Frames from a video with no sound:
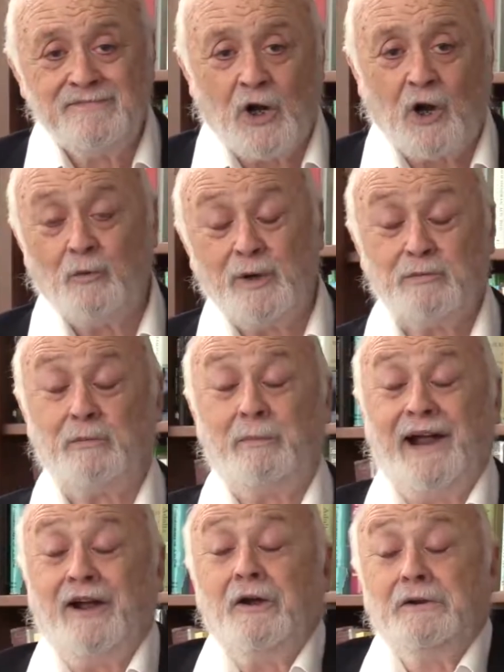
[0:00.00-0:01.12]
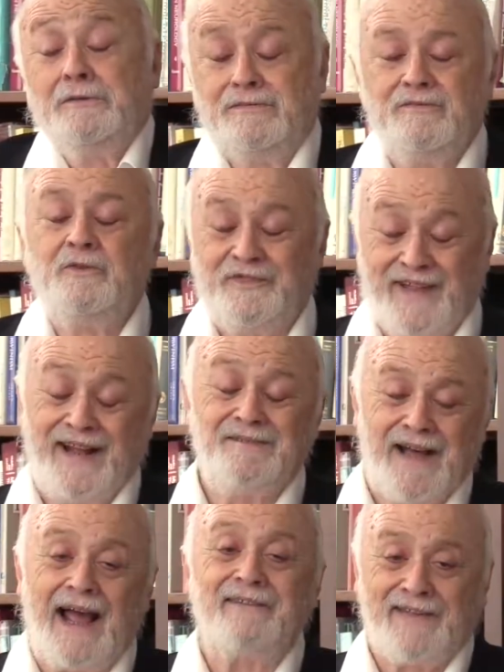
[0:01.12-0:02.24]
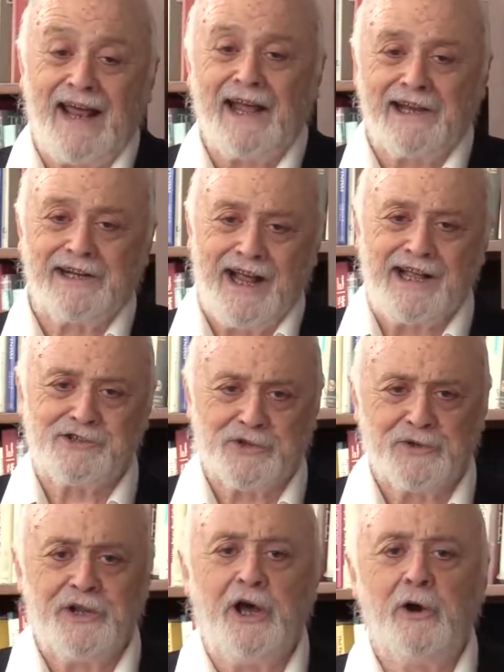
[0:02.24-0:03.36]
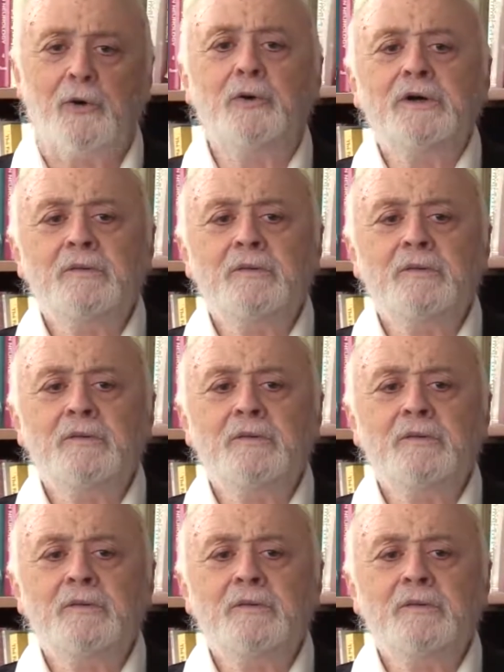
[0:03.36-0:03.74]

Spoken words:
Are we prepared? That I can answer, no.